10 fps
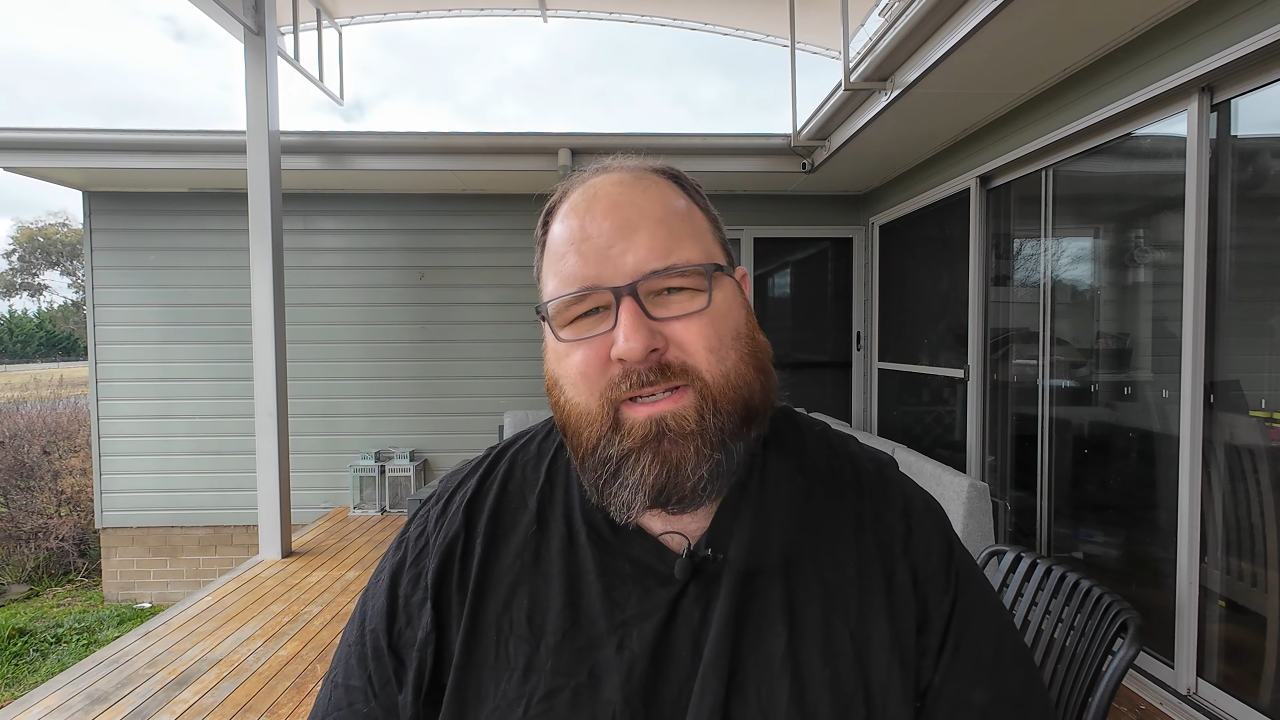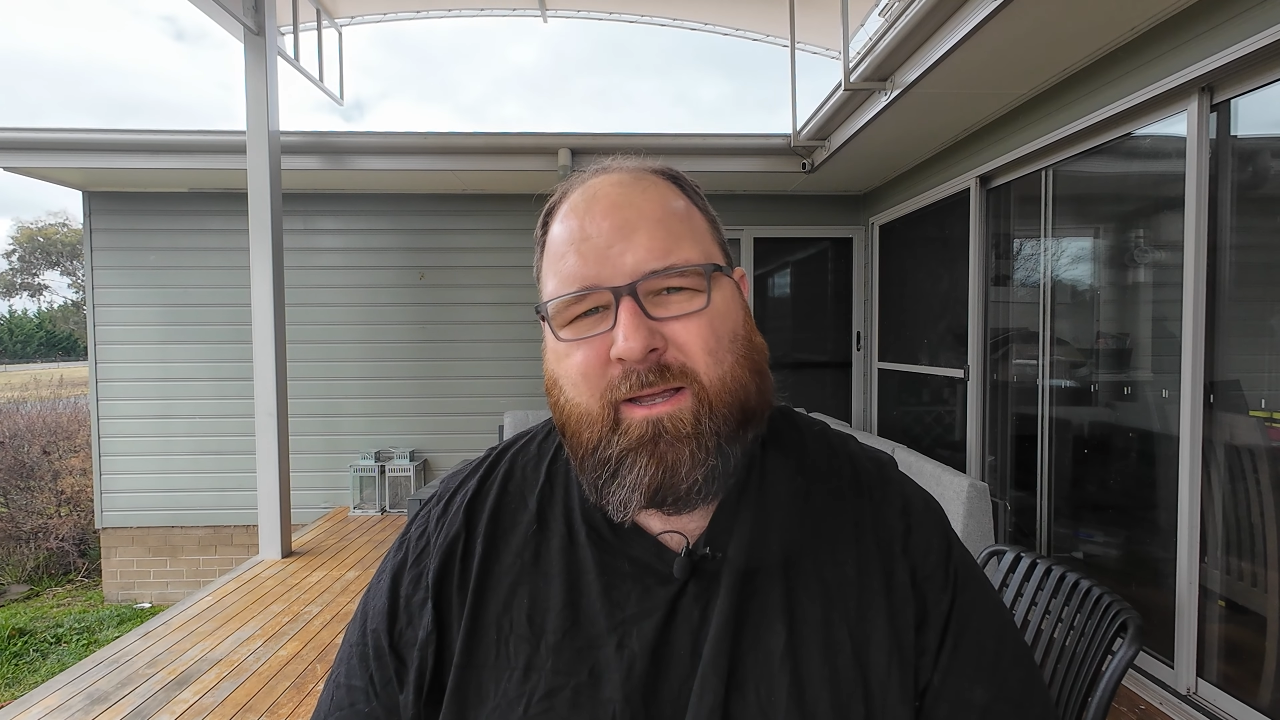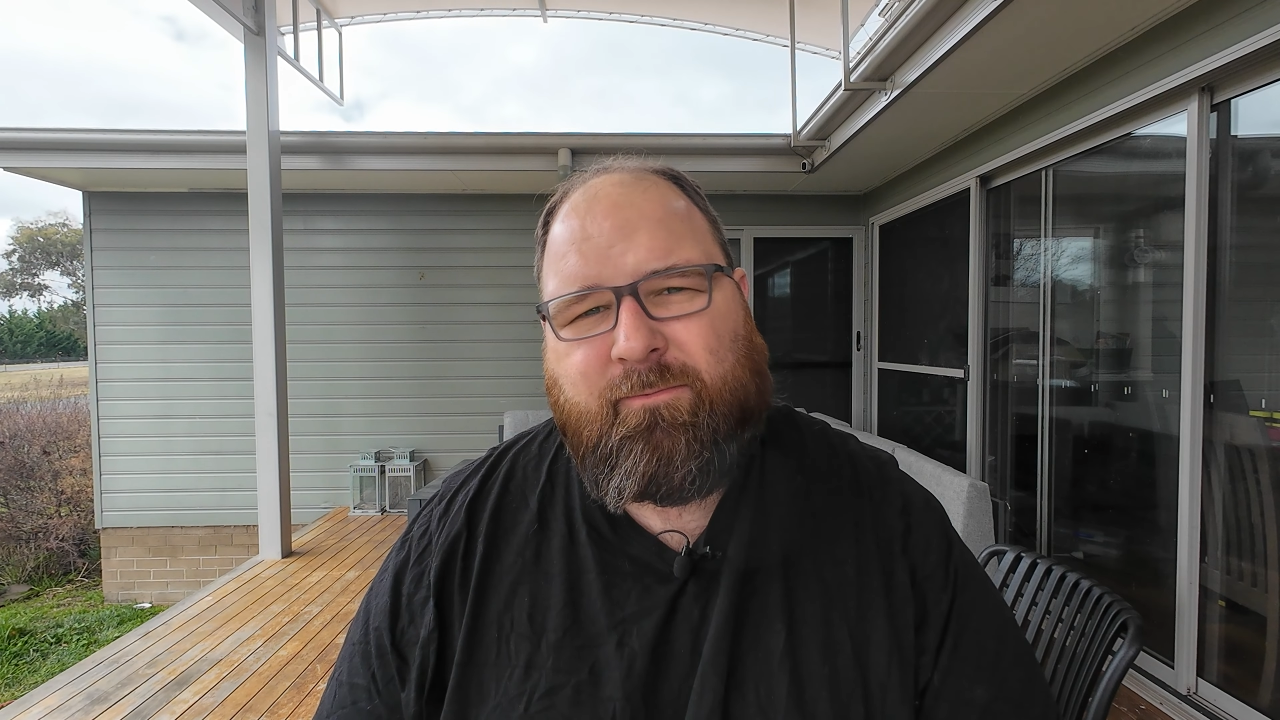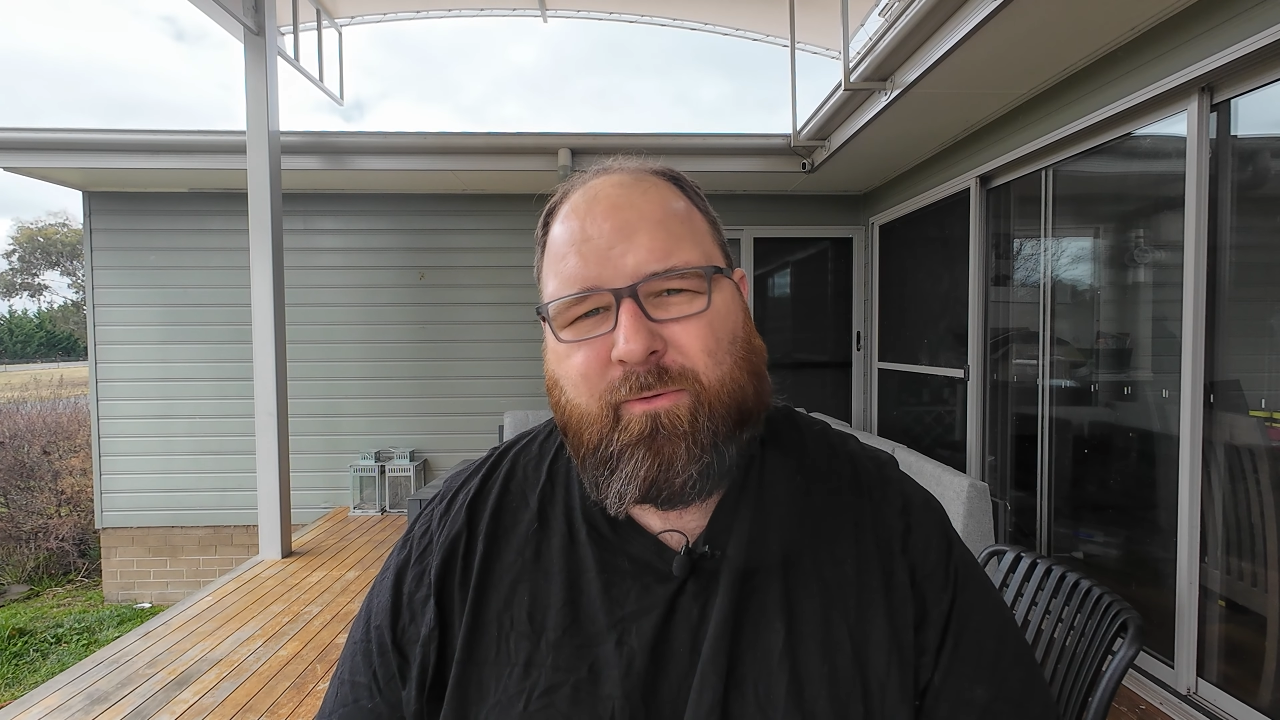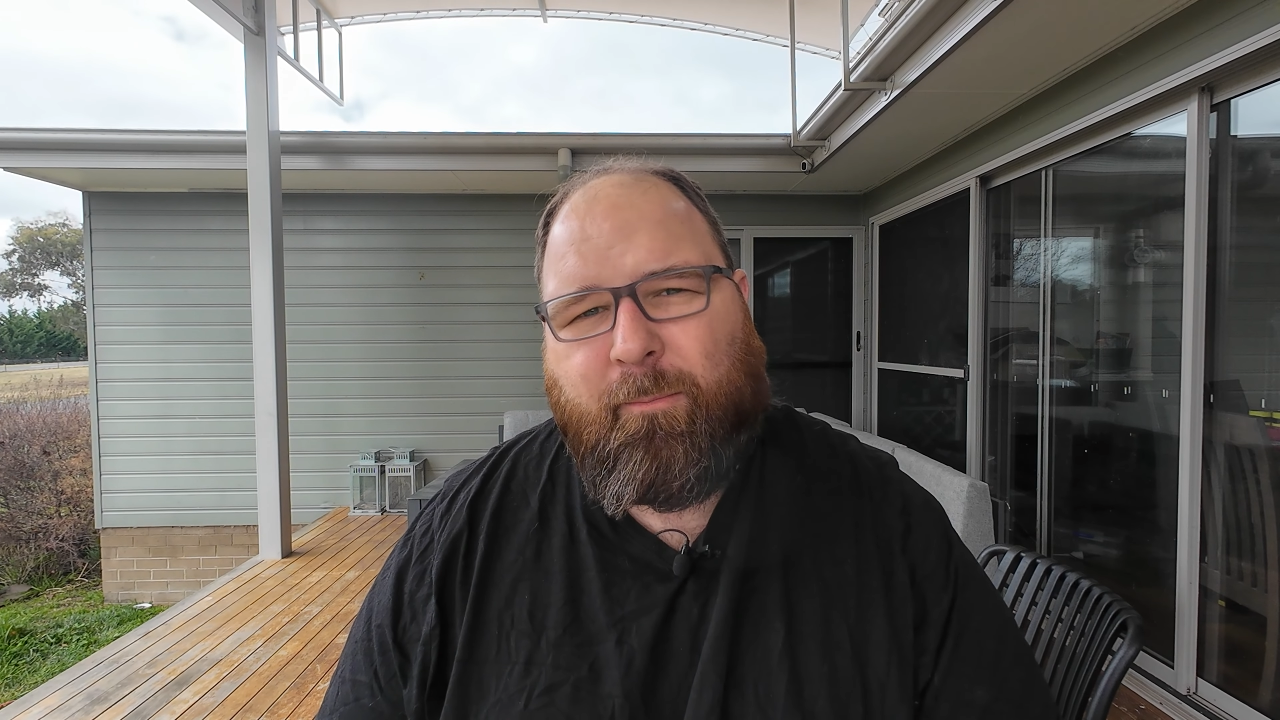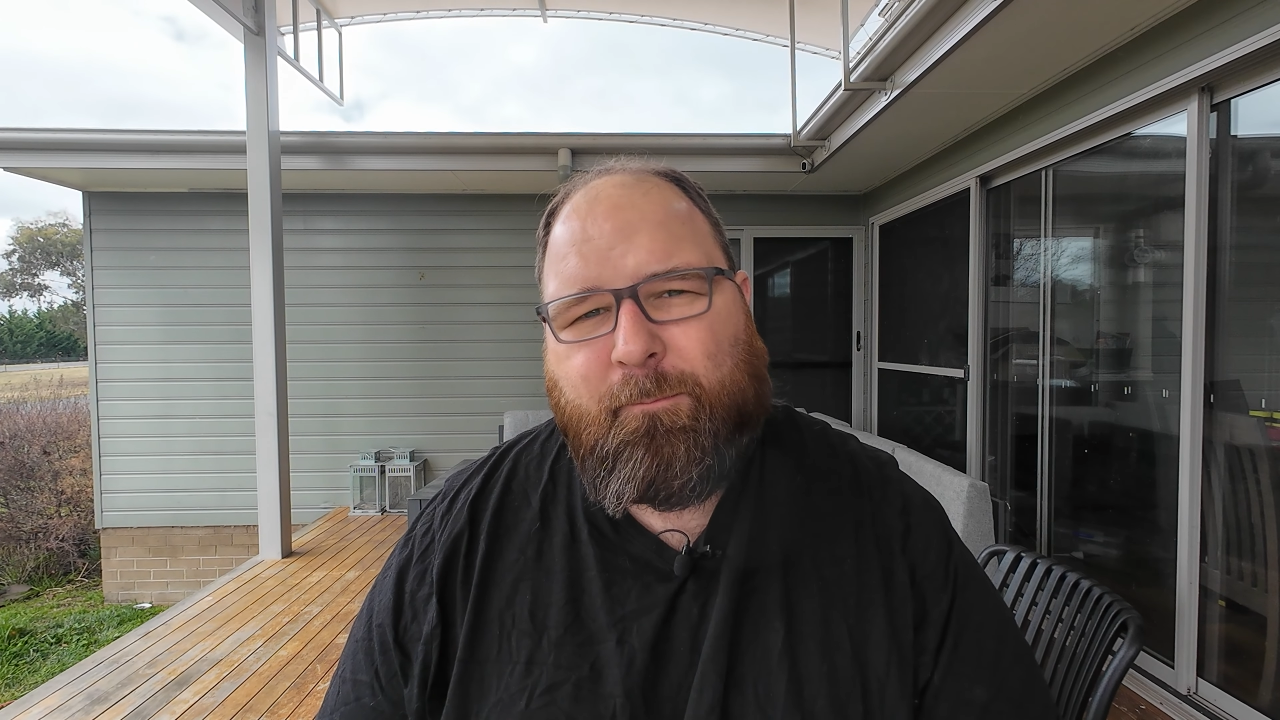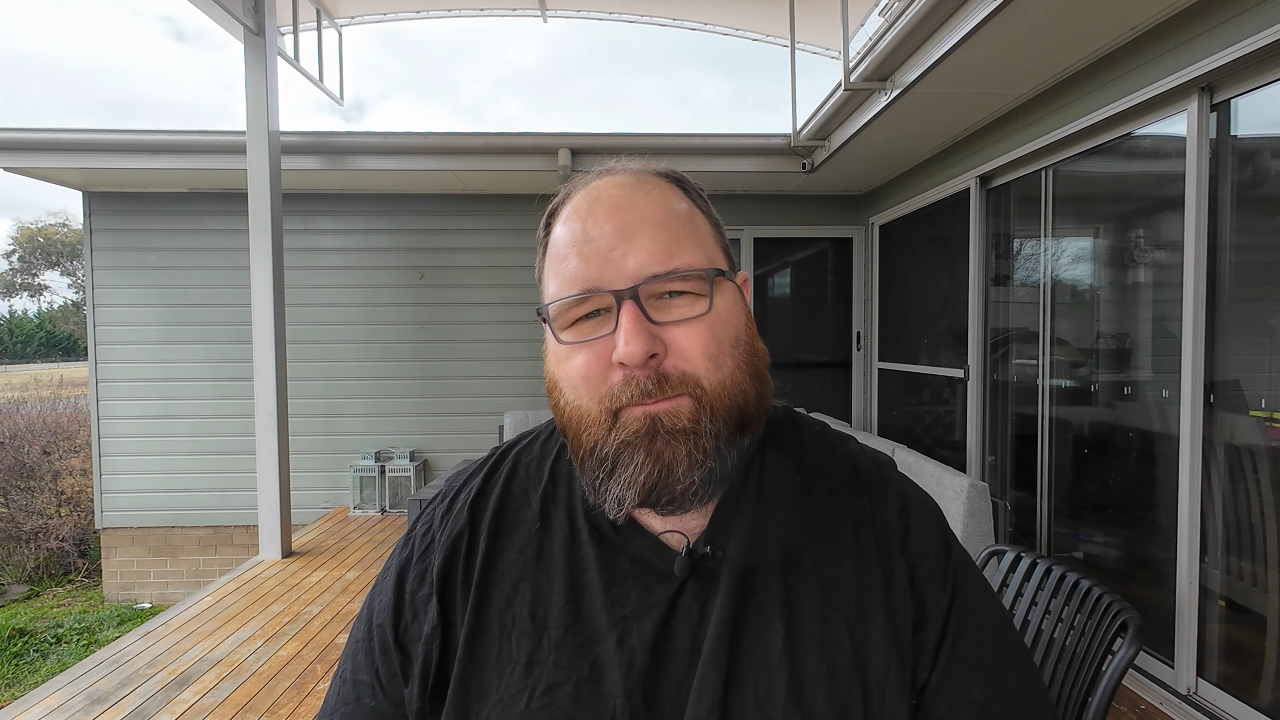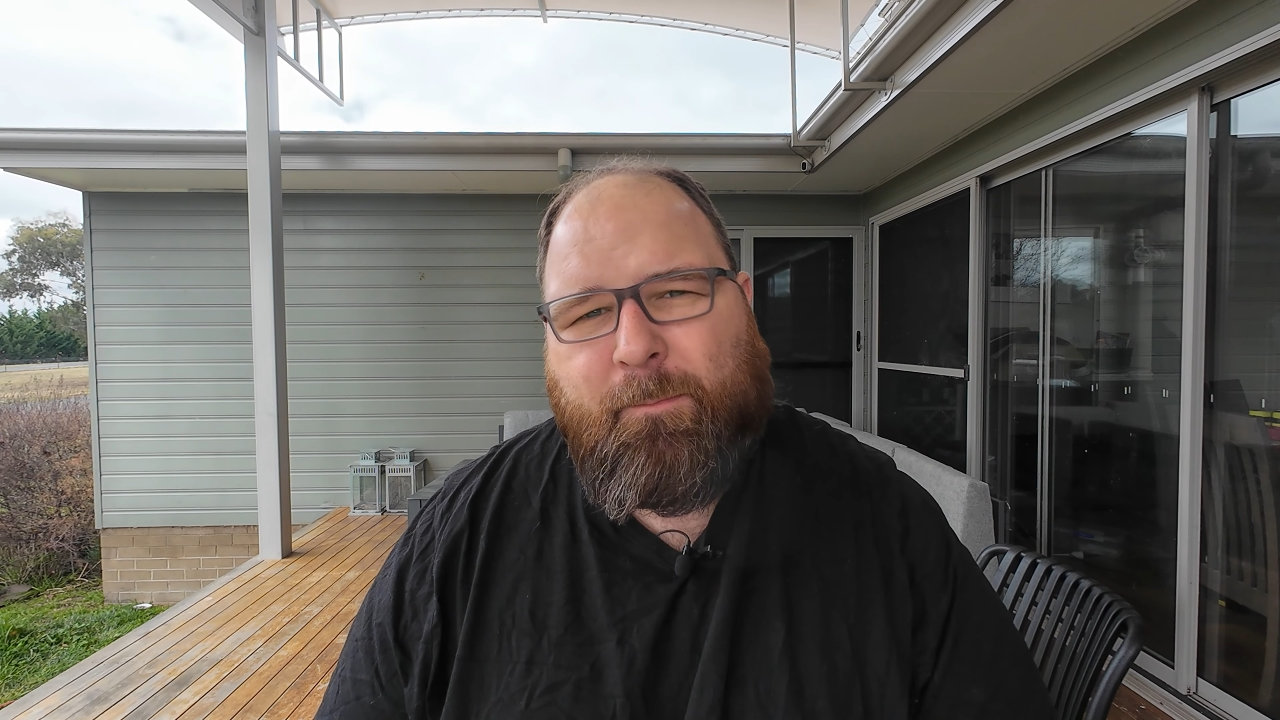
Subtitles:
come from.